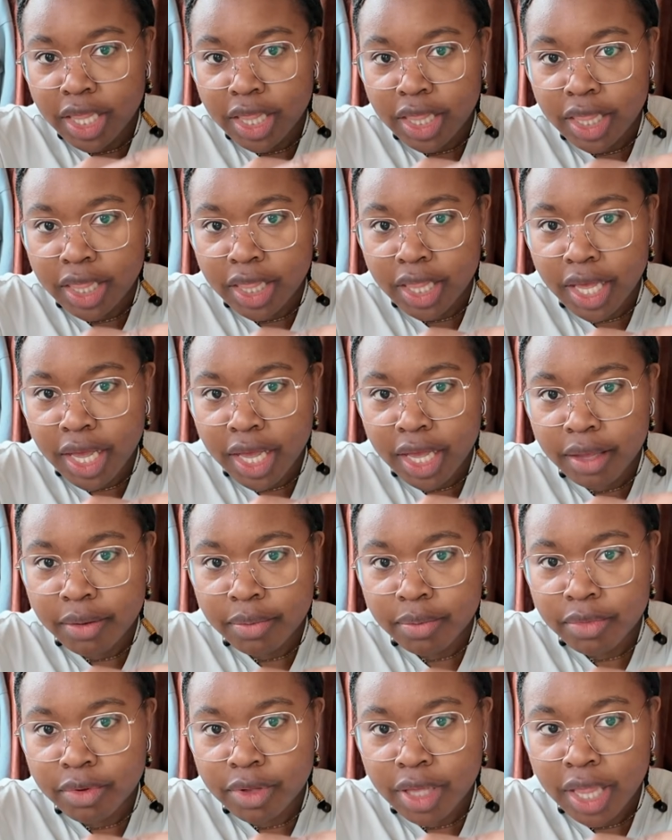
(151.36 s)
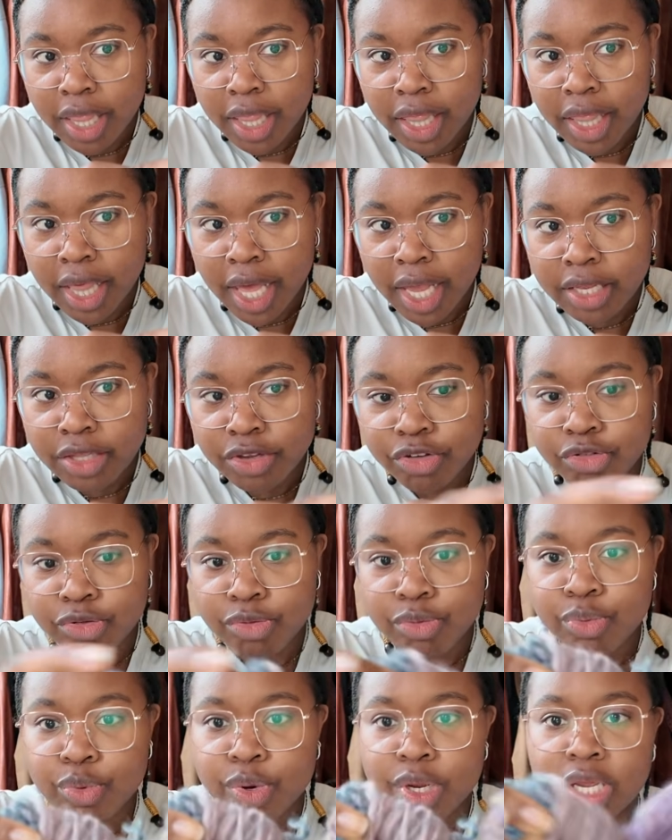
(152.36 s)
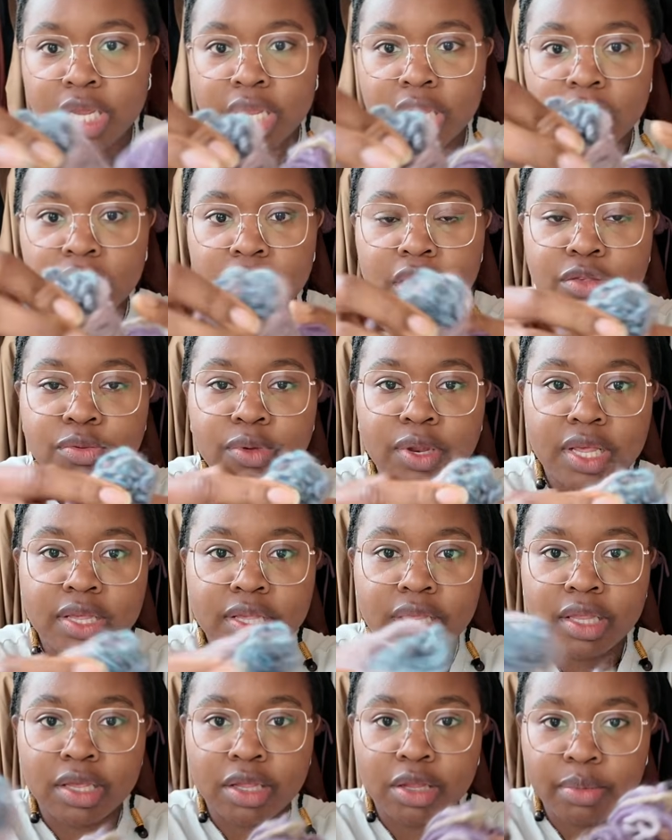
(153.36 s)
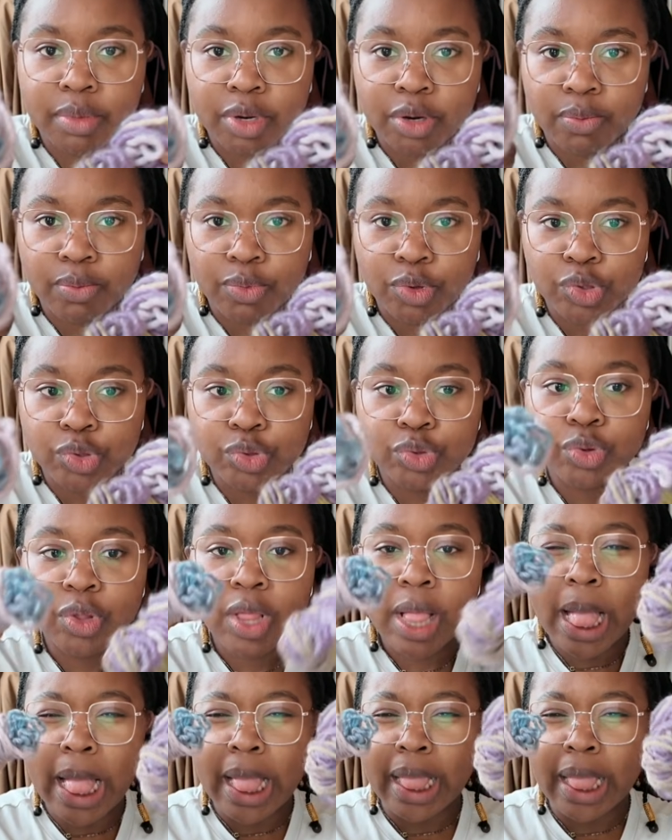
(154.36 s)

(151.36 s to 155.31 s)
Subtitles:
lime, light green. This one has a little bit of blue.